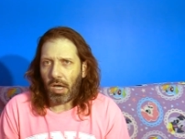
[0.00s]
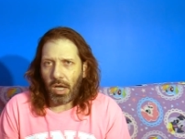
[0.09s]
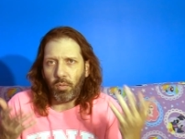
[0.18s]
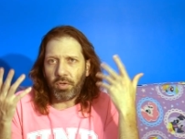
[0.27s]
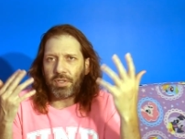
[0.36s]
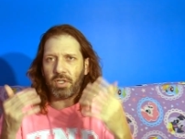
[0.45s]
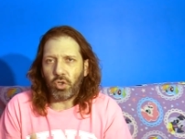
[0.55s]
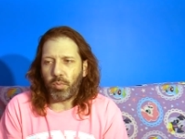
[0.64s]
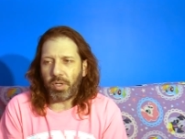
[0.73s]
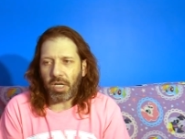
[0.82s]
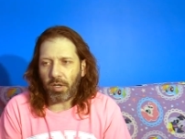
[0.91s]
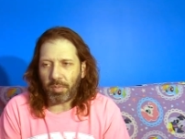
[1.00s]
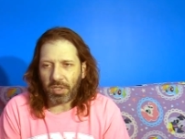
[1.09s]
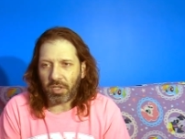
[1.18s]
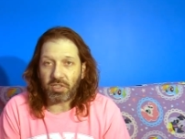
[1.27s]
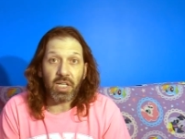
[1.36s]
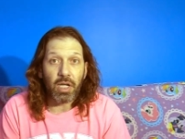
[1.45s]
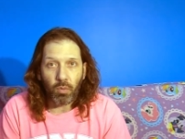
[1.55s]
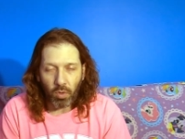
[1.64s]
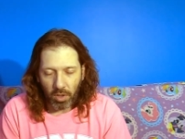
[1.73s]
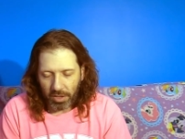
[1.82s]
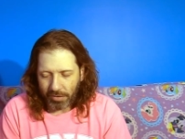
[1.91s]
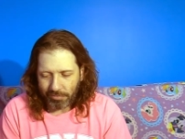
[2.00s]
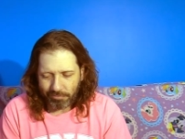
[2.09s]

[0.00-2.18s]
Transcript: I want the Illuminator because they want it.